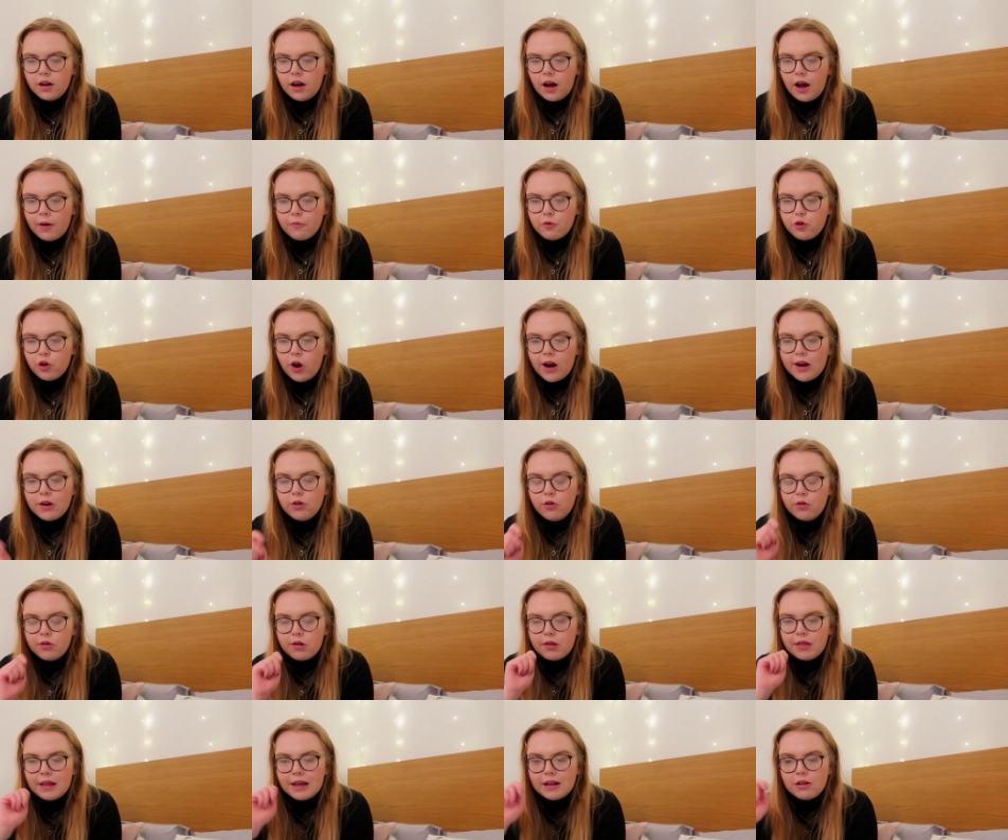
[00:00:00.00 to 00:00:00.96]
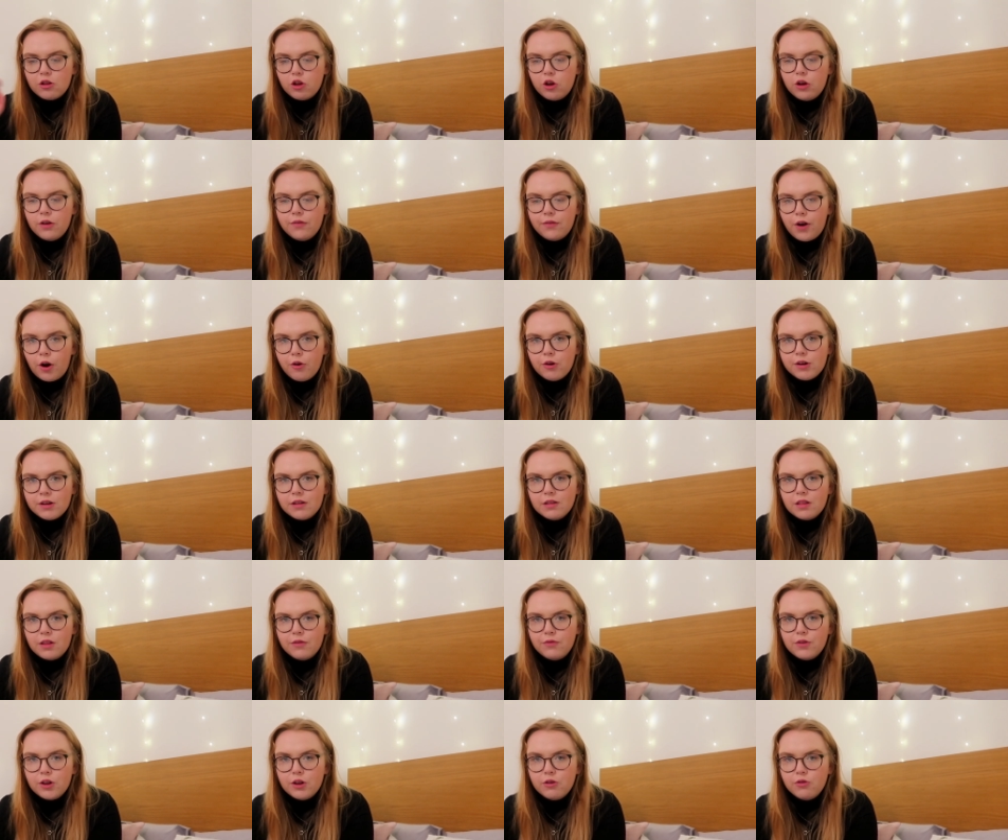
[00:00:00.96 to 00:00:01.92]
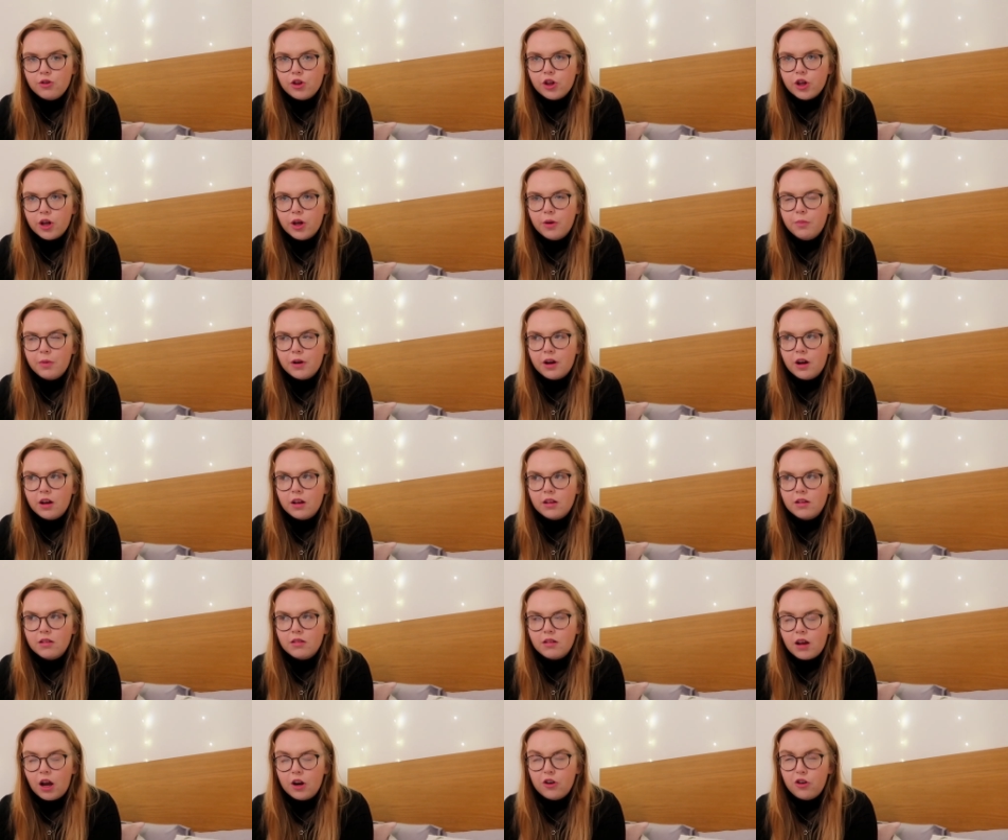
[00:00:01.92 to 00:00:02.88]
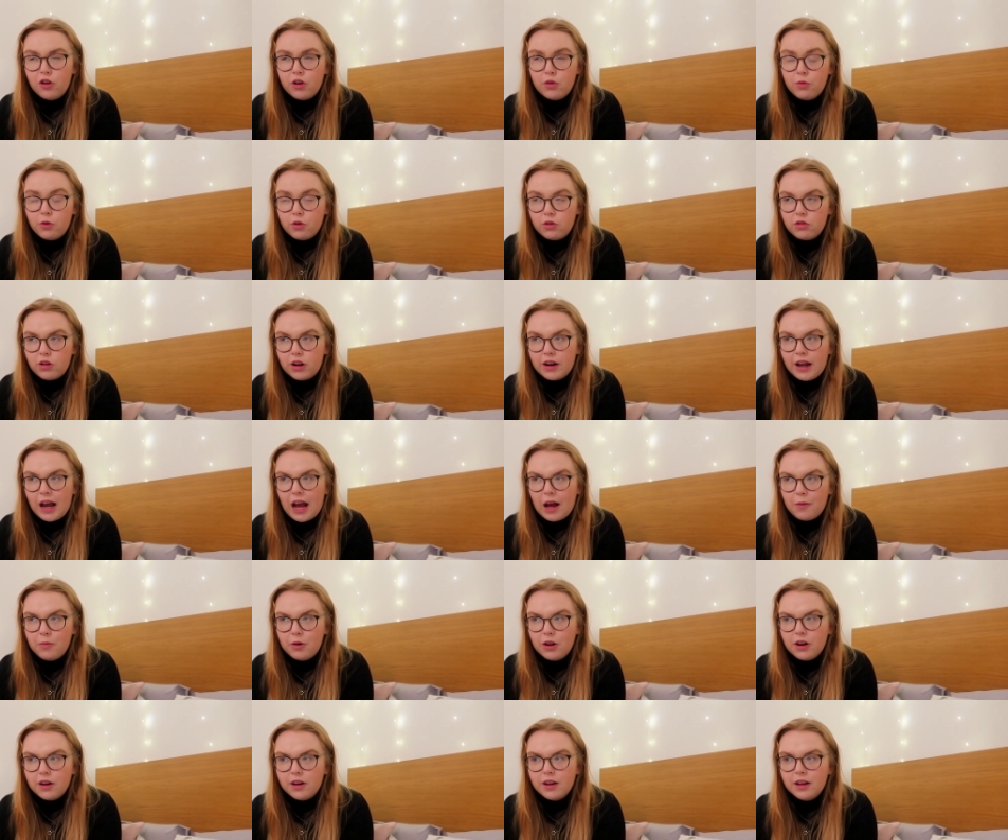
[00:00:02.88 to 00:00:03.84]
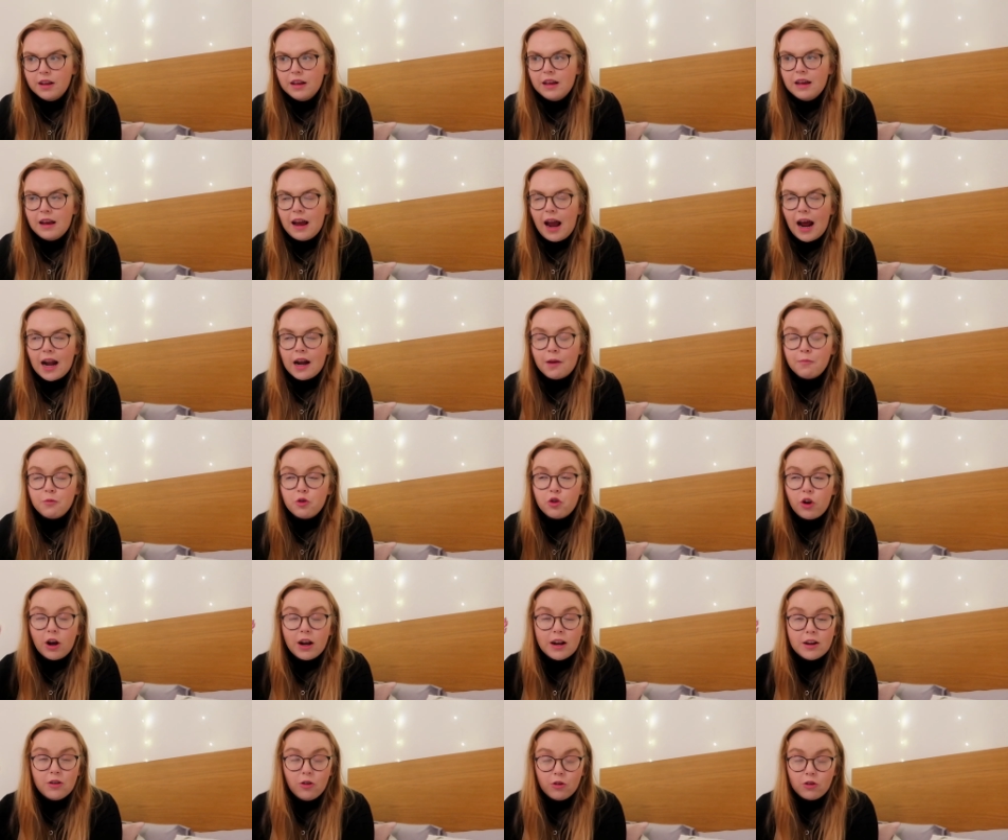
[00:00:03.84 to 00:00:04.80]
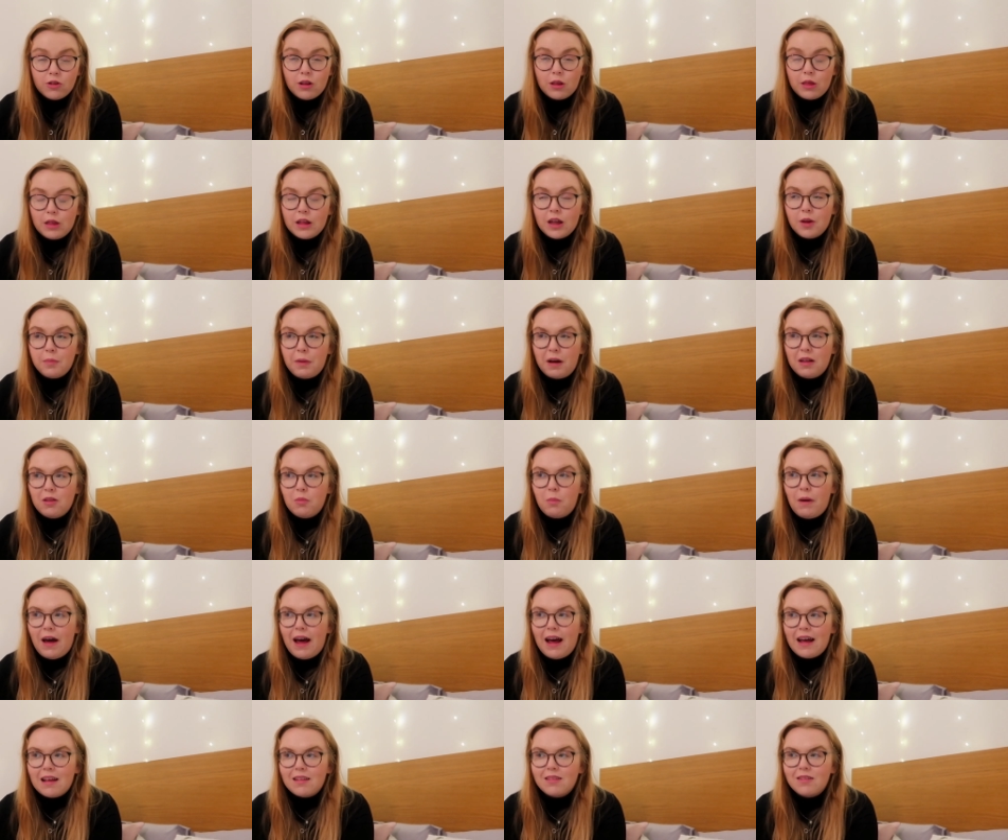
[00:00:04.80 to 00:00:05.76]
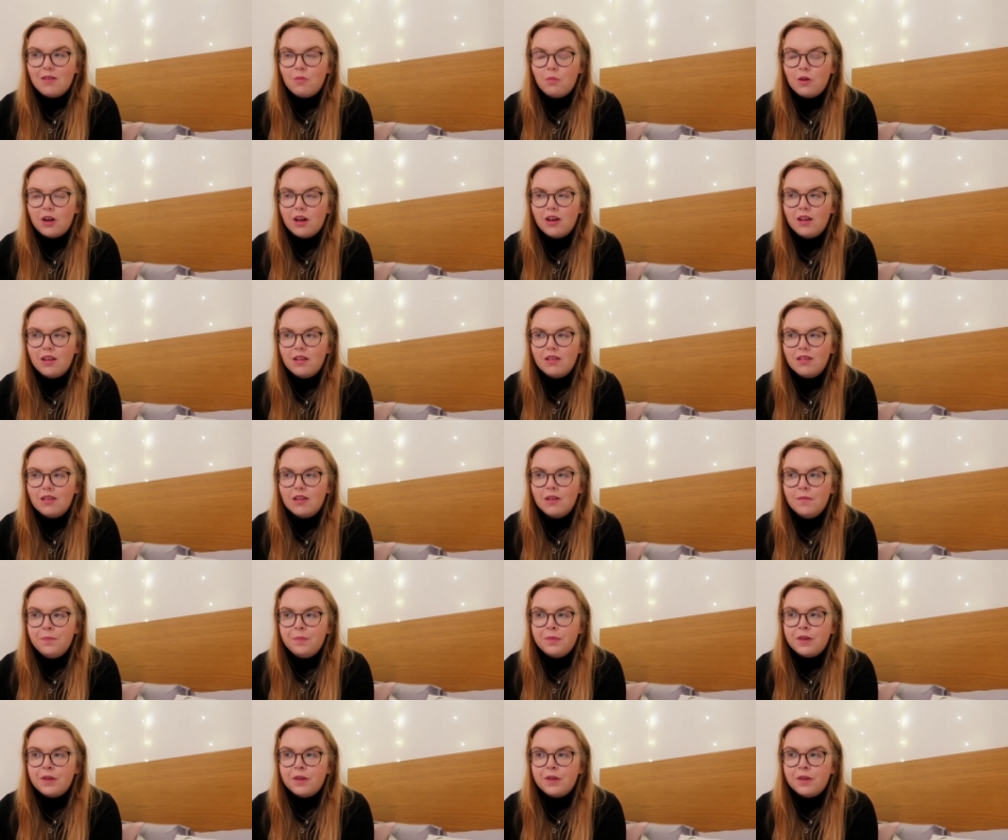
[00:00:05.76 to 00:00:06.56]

I'm trying not to think too far into the future because I don't know what's going to happen, and I'm trying not to think about the past because